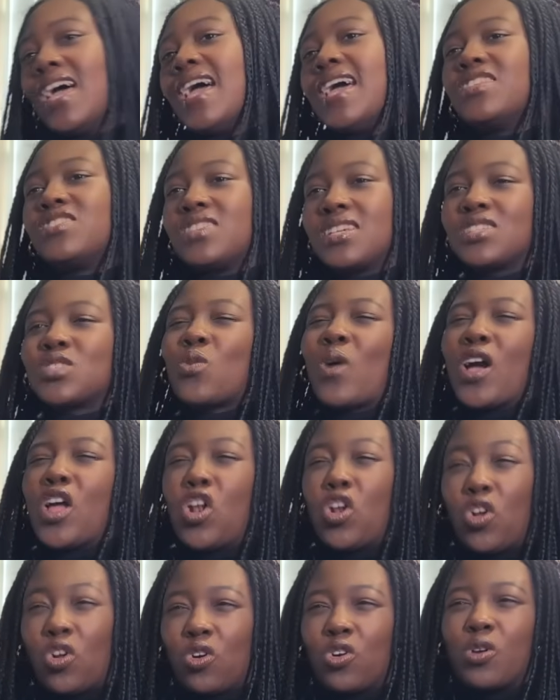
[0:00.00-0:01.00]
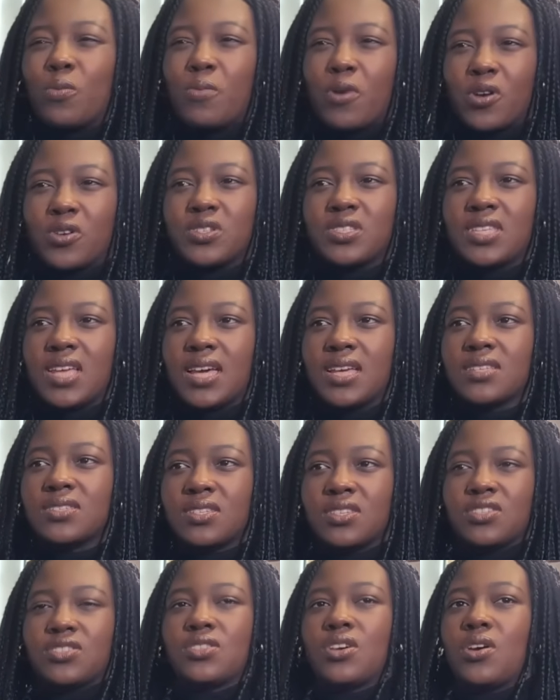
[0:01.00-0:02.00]
it's quite a long process.
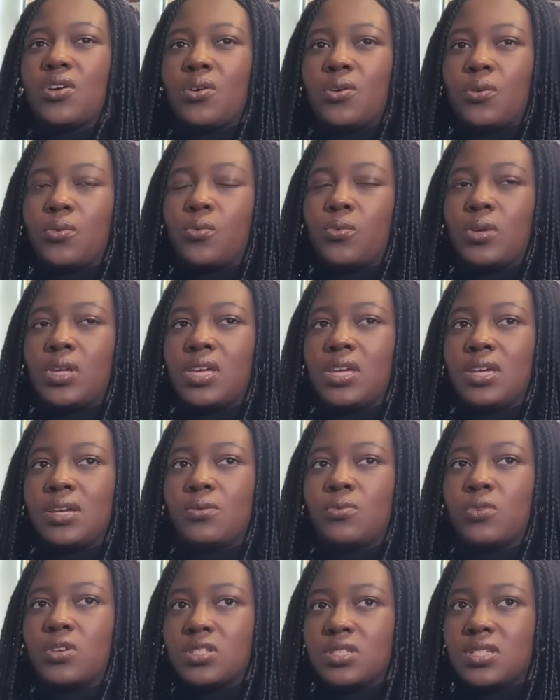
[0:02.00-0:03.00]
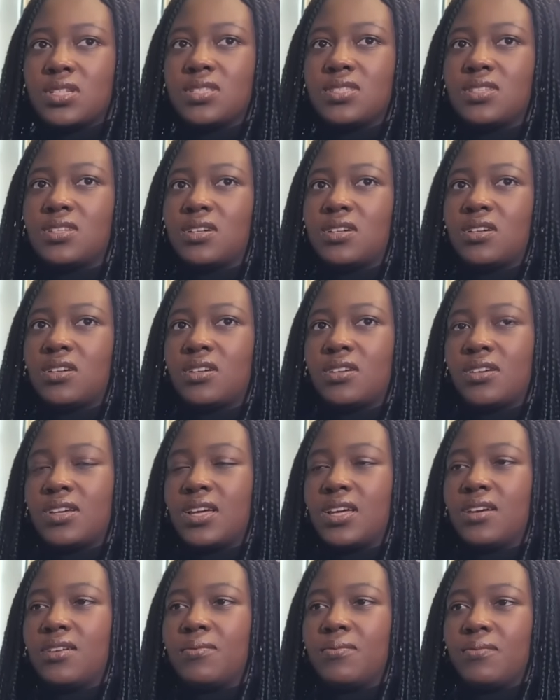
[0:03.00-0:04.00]
So we wanted to
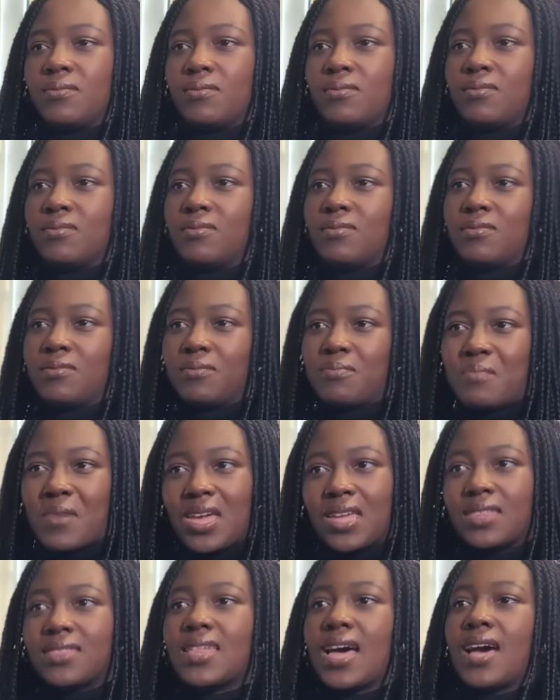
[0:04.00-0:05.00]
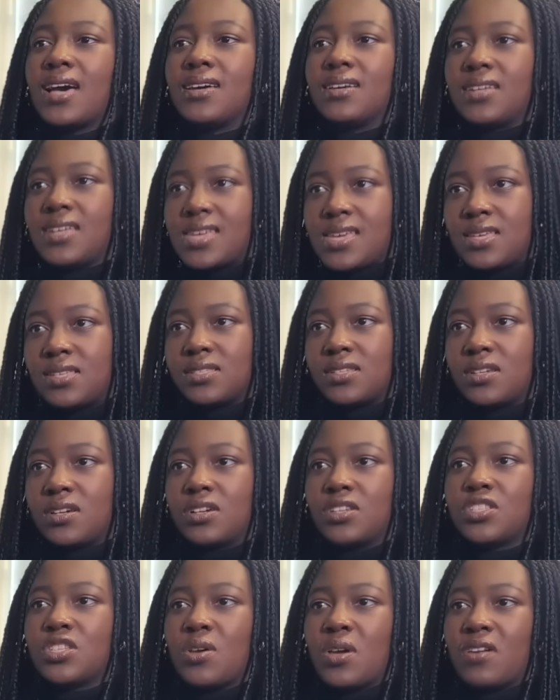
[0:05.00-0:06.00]
make that
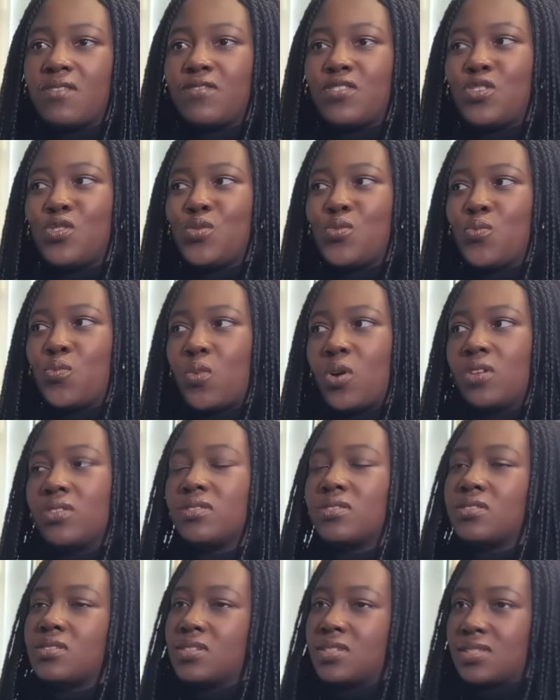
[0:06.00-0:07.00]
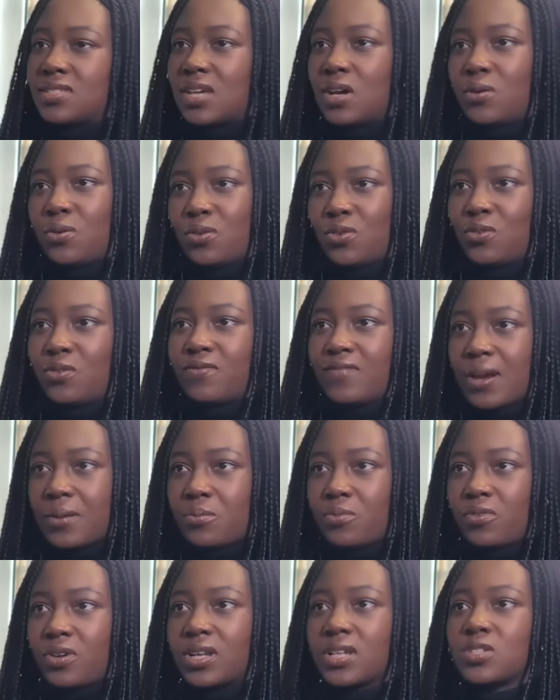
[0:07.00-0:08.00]
easier. So if you want to sell your
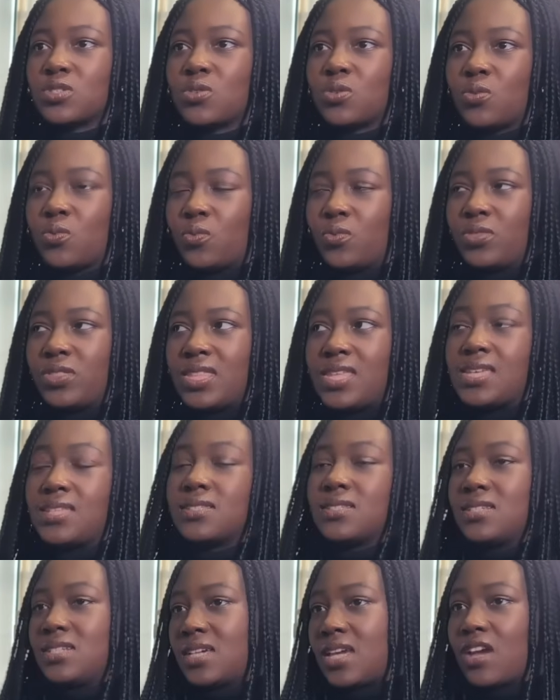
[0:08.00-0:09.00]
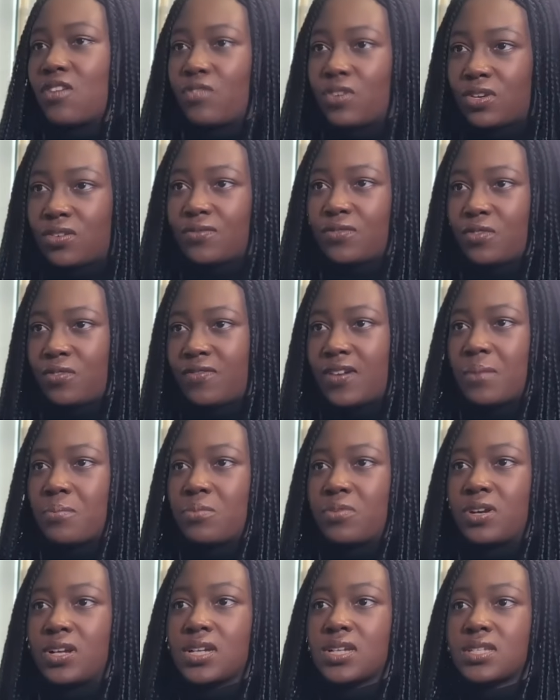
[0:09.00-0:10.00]
fabrics or need to get rid of your
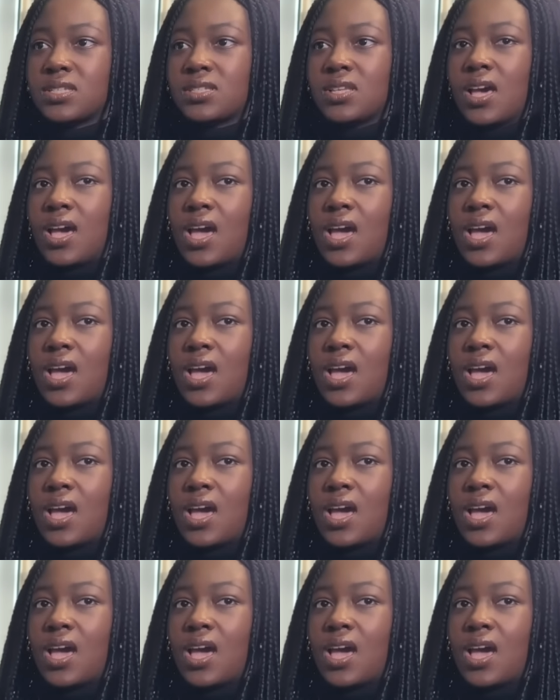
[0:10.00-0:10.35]
fabrics,